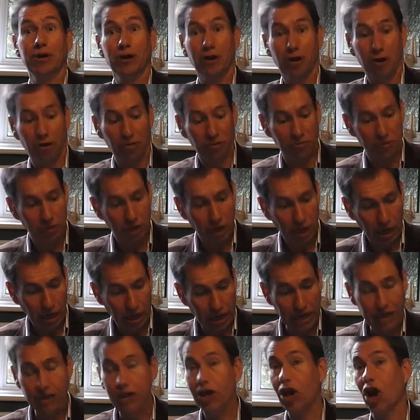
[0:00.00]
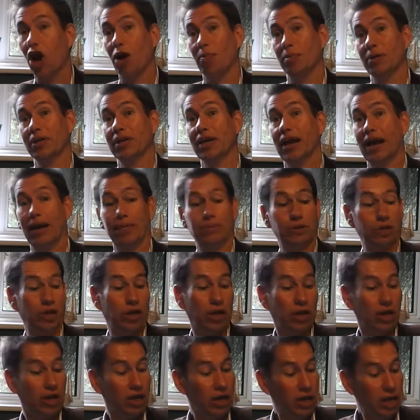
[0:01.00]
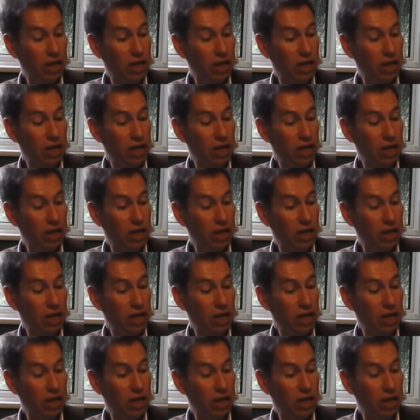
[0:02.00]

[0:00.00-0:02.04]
of clean carbon capture,